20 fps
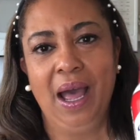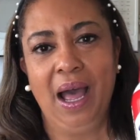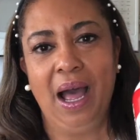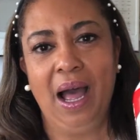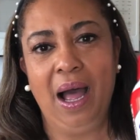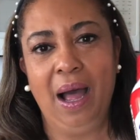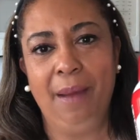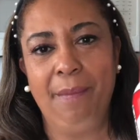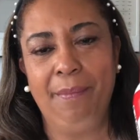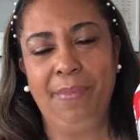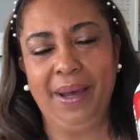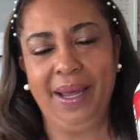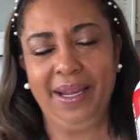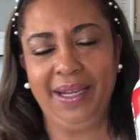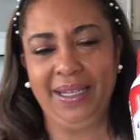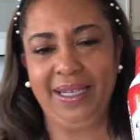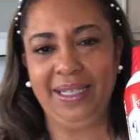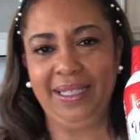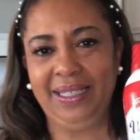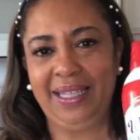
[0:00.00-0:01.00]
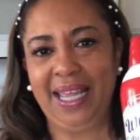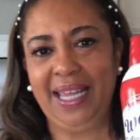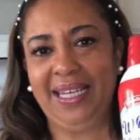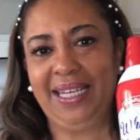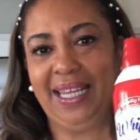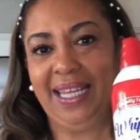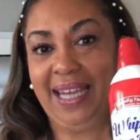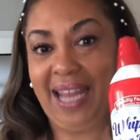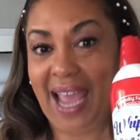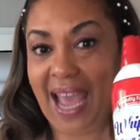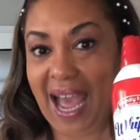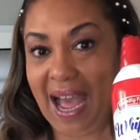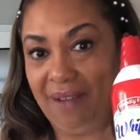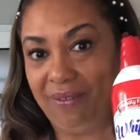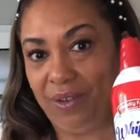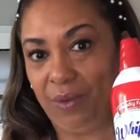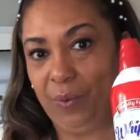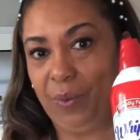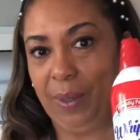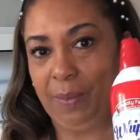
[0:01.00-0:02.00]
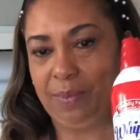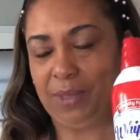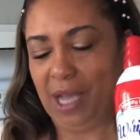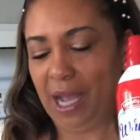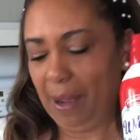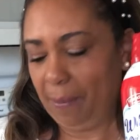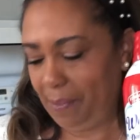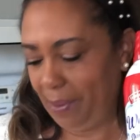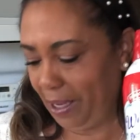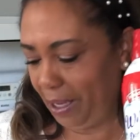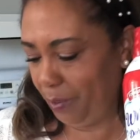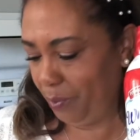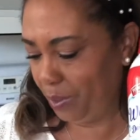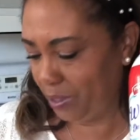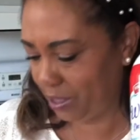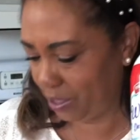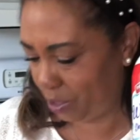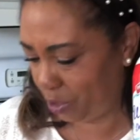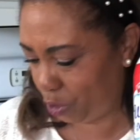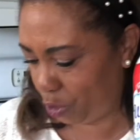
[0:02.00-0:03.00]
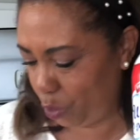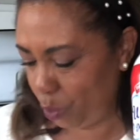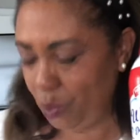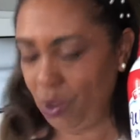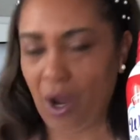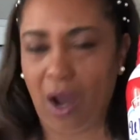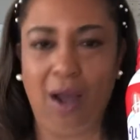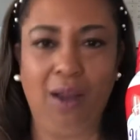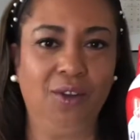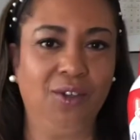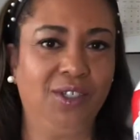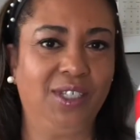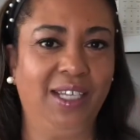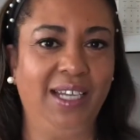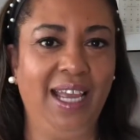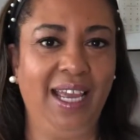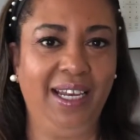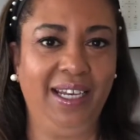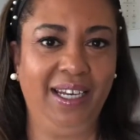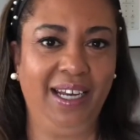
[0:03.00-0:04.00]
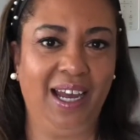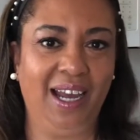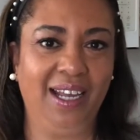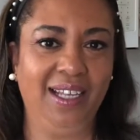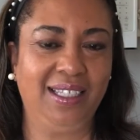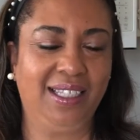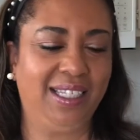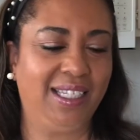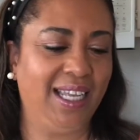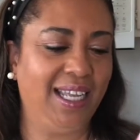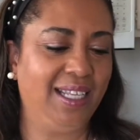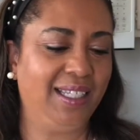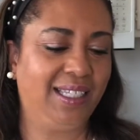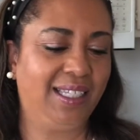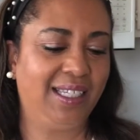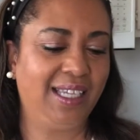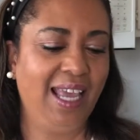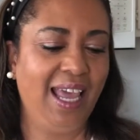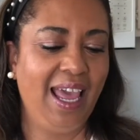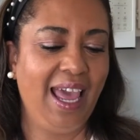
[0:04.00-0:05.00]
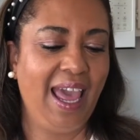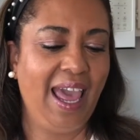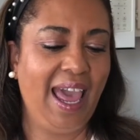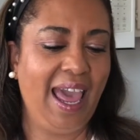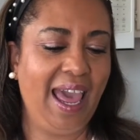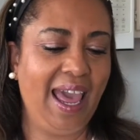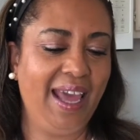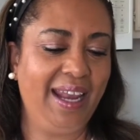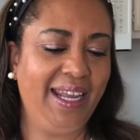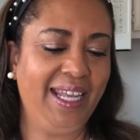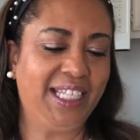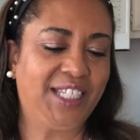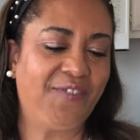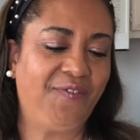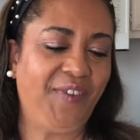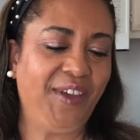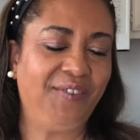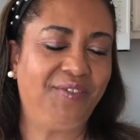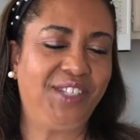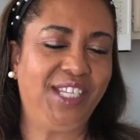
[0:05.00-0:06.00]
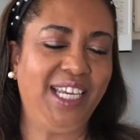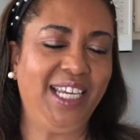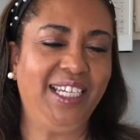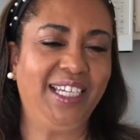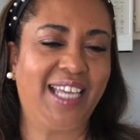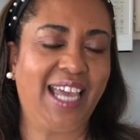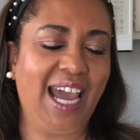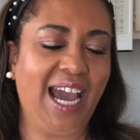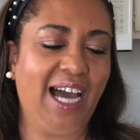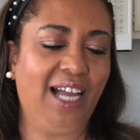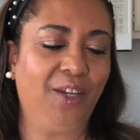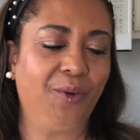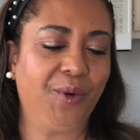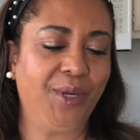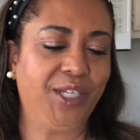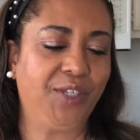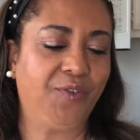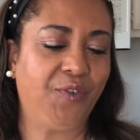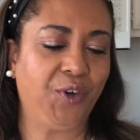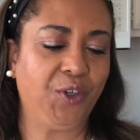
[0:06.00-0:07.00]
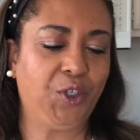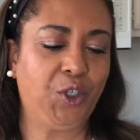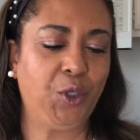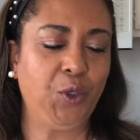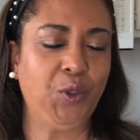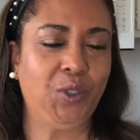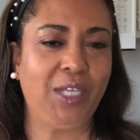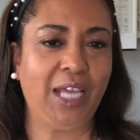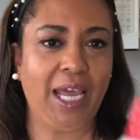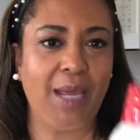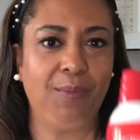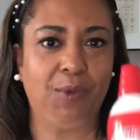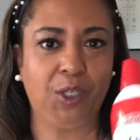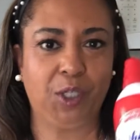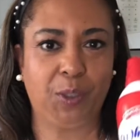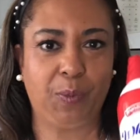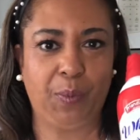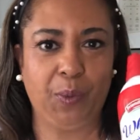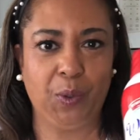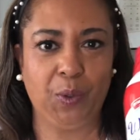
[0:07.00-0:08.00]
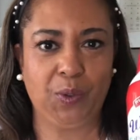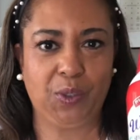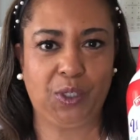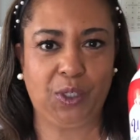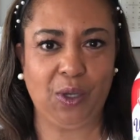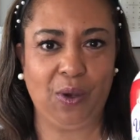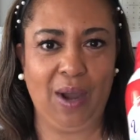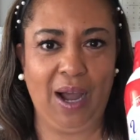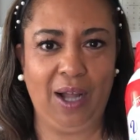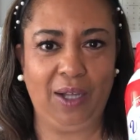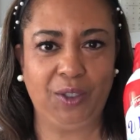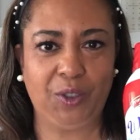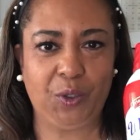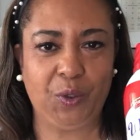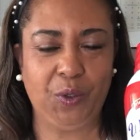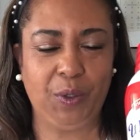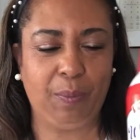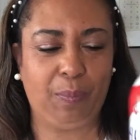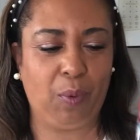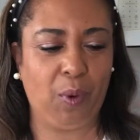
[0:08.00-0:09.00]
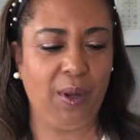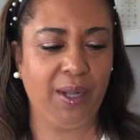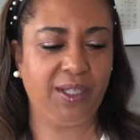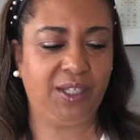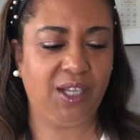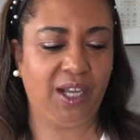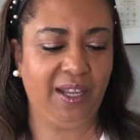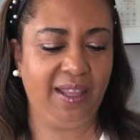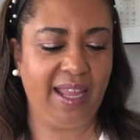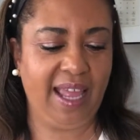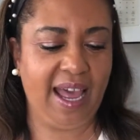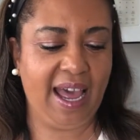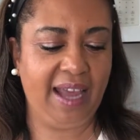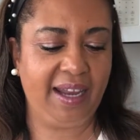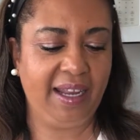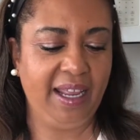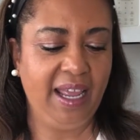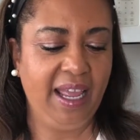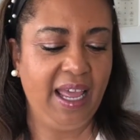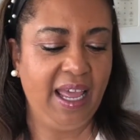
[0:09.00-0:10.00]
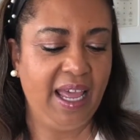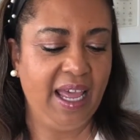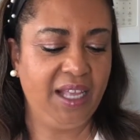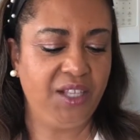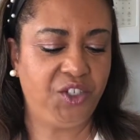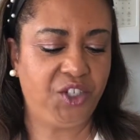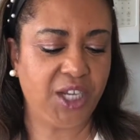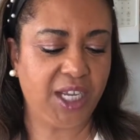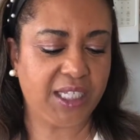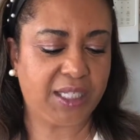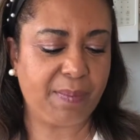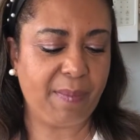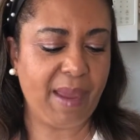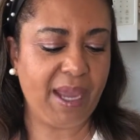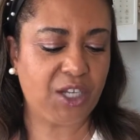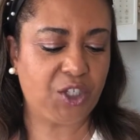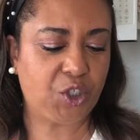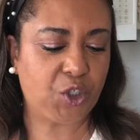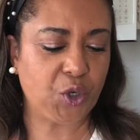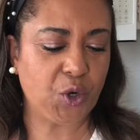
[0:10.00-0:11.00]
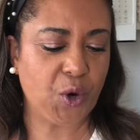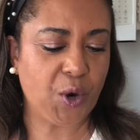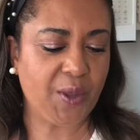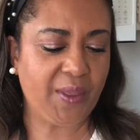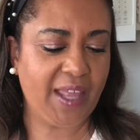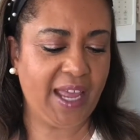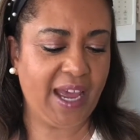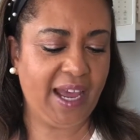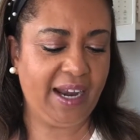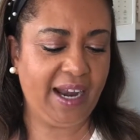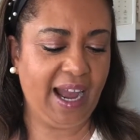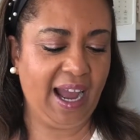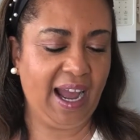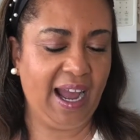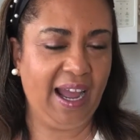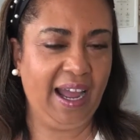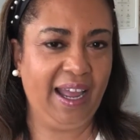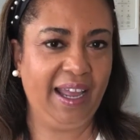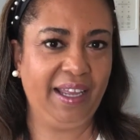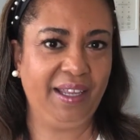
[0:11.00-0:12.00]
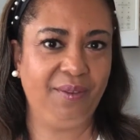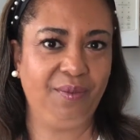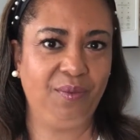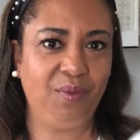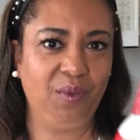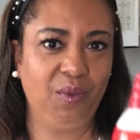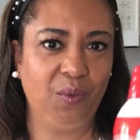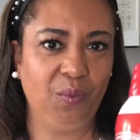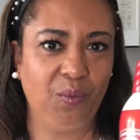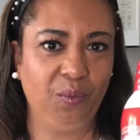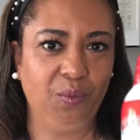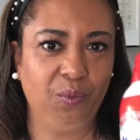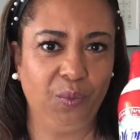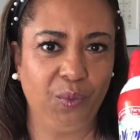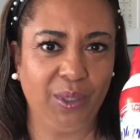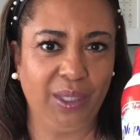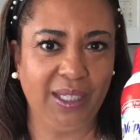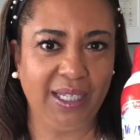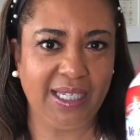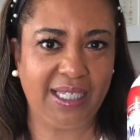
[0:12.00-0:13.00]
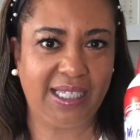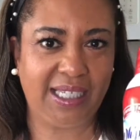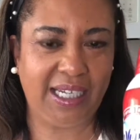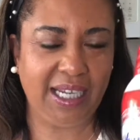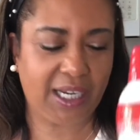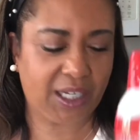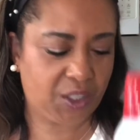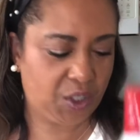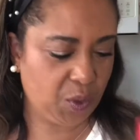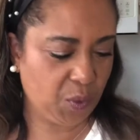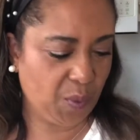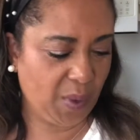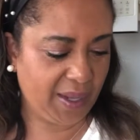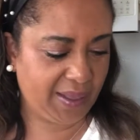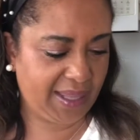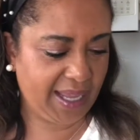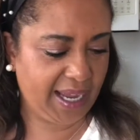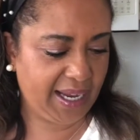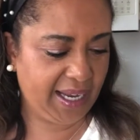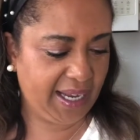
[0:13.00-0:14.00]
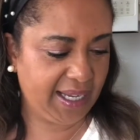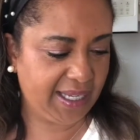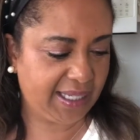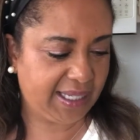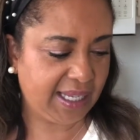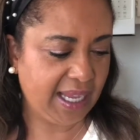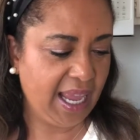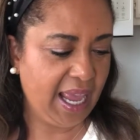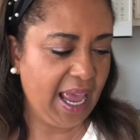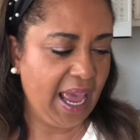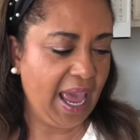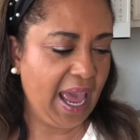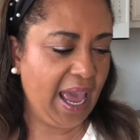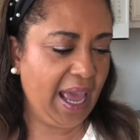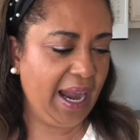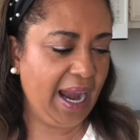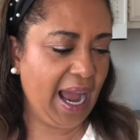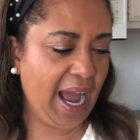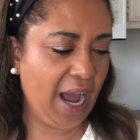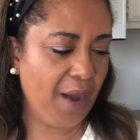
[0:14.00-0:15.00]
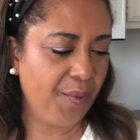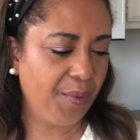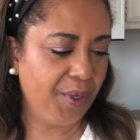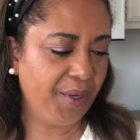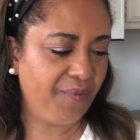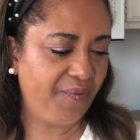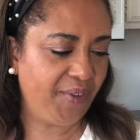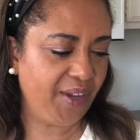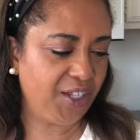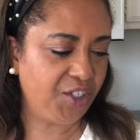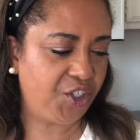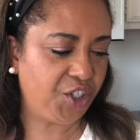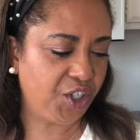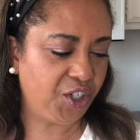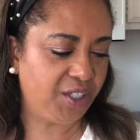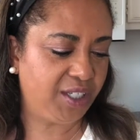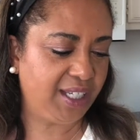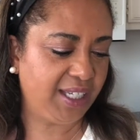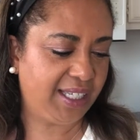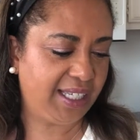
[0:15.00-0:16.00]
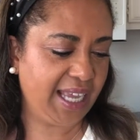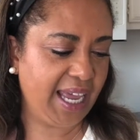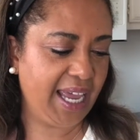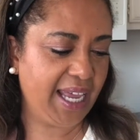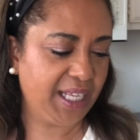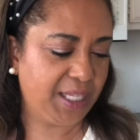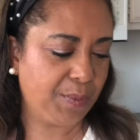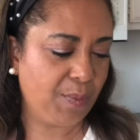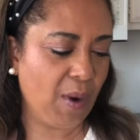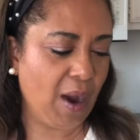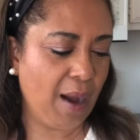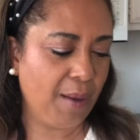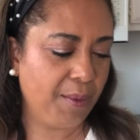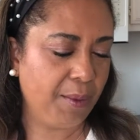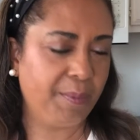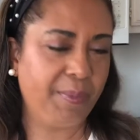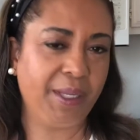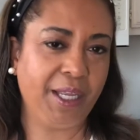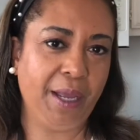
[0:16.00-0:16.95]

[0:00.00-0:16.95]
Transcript: But they did have a whip topping. It was $2.89, and it's 15 calories for 2 tablespoons. So I'll do the points on that and just make sure that I really stick to what that is. And I would venture to say it's probably a